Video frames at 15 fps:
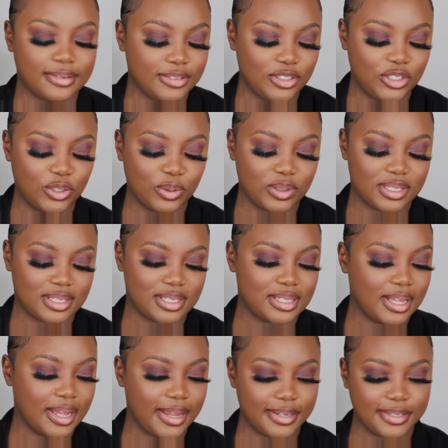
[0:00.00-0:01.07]
Jokes
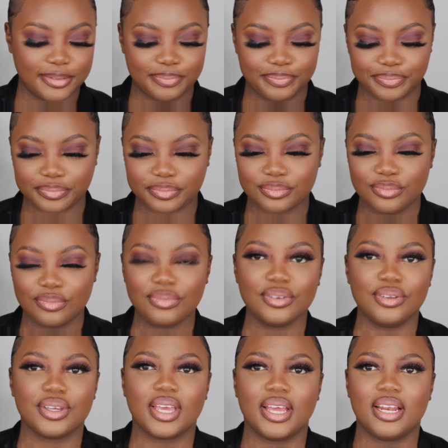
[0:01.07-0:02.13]
aside.
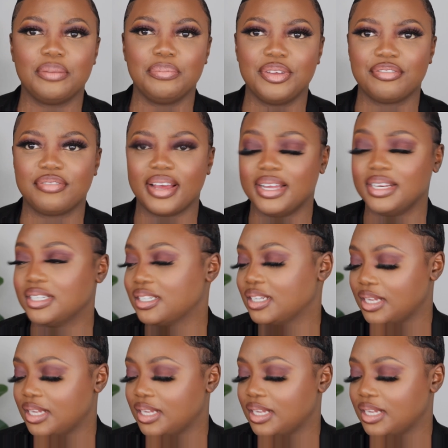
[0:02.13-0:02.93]
Okay, let me find